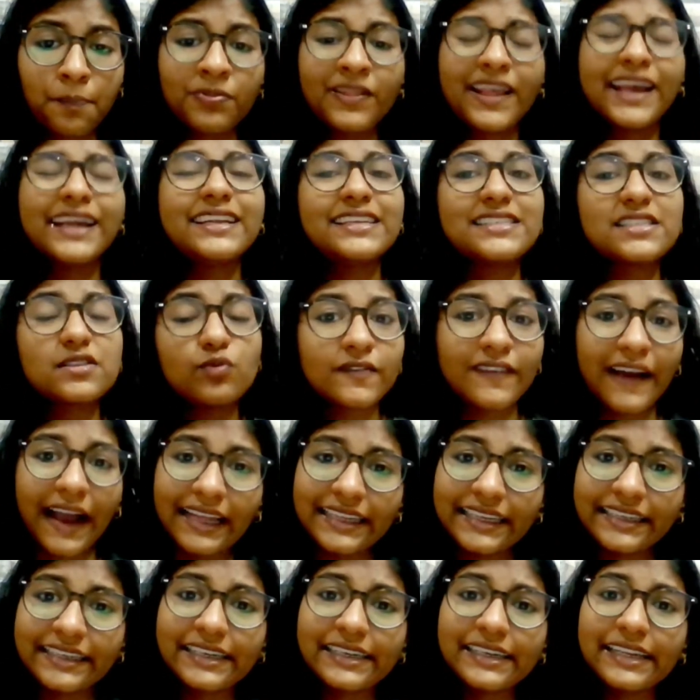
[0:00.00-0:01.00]
Its
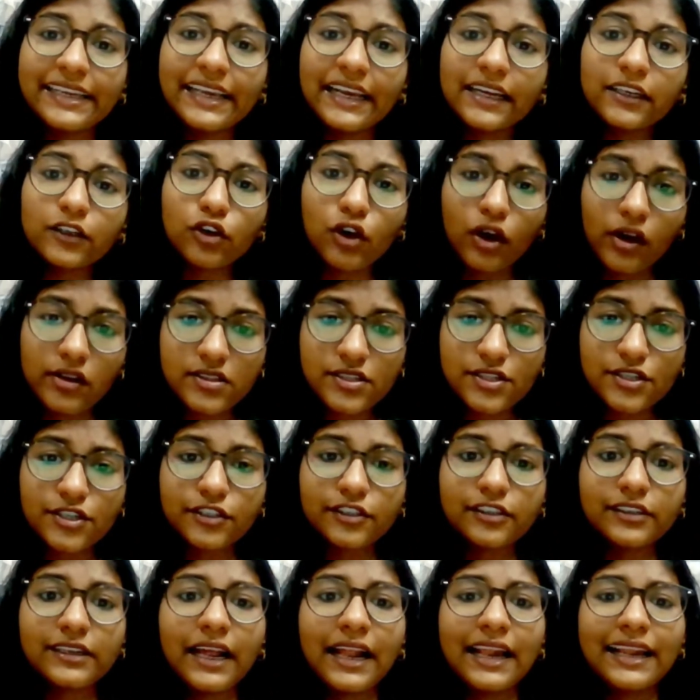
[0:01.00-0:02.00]
validity and
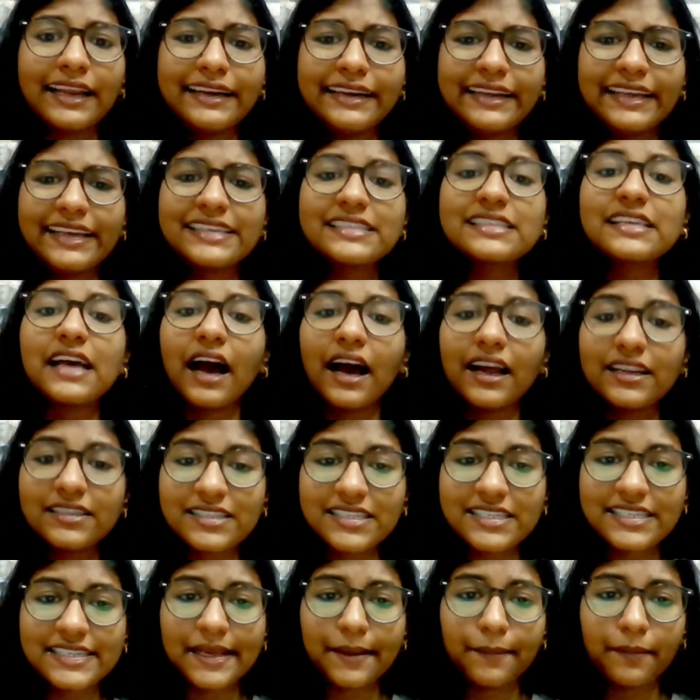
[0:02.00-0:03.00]
constitutionality is
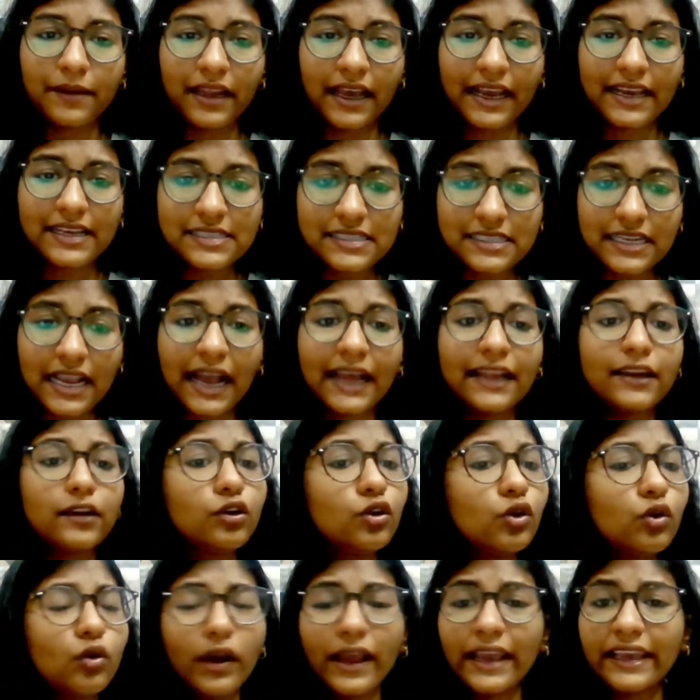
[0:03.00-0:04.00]
unstabilized and
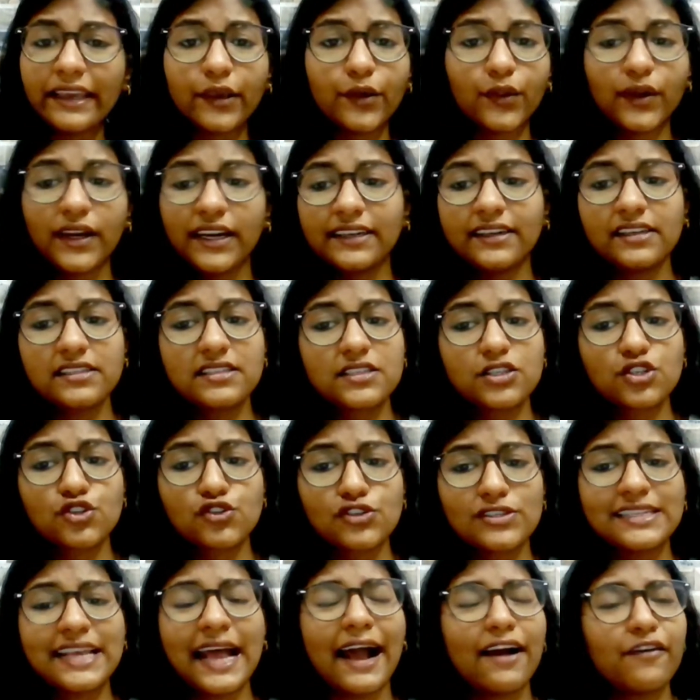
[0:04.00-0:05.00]
no accurate
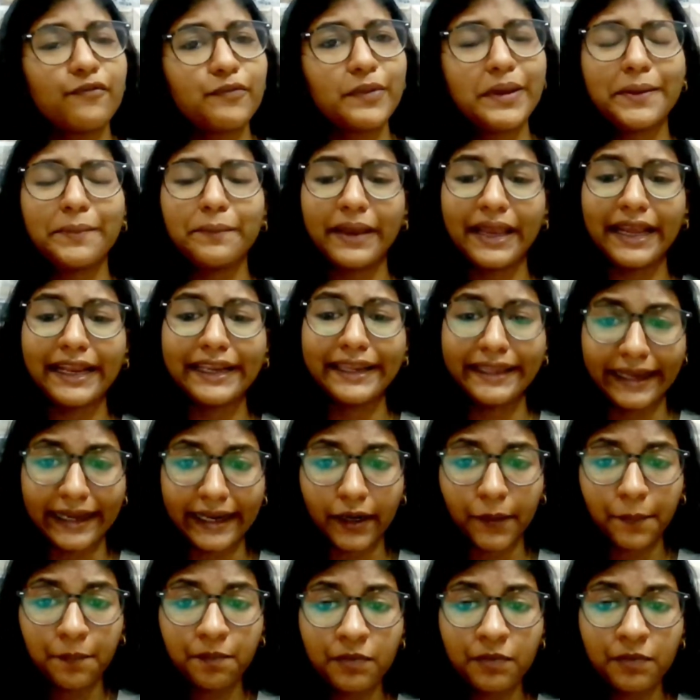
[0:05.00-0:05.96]
decisions have been made yet.